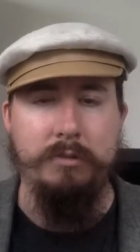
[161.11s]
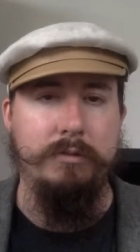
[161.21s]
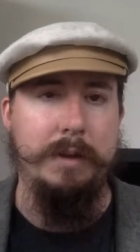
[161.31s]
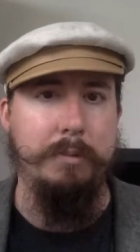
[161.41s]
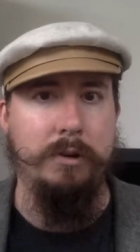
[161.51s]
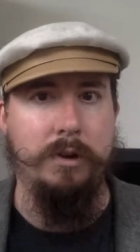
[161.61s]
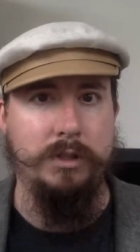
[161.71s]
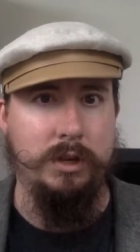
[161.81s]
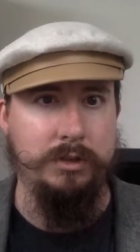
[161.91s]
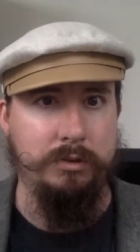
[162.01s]
Redburn
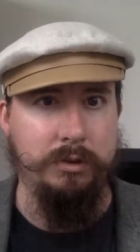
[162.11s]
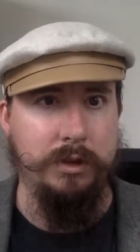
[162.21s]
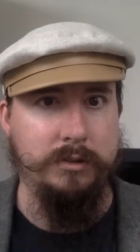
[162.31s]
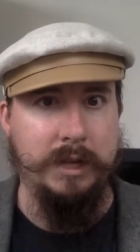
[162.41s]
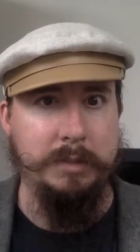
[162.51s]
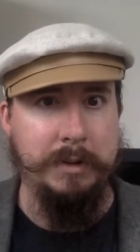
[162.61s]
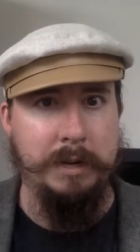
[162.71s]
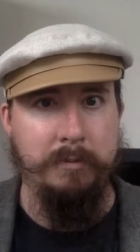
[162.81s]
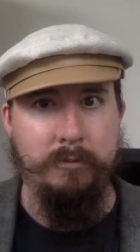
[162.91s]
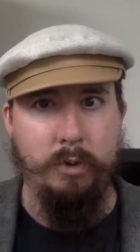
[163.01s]
is also good. So that's my
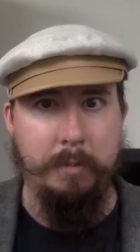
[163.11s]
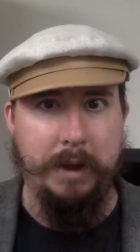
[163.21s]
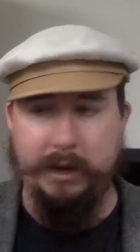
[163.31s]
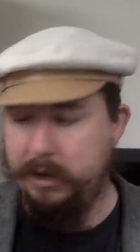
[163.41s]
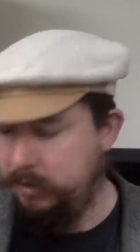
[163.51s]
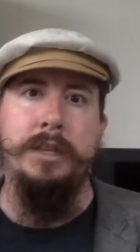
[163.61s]
number 4 pick.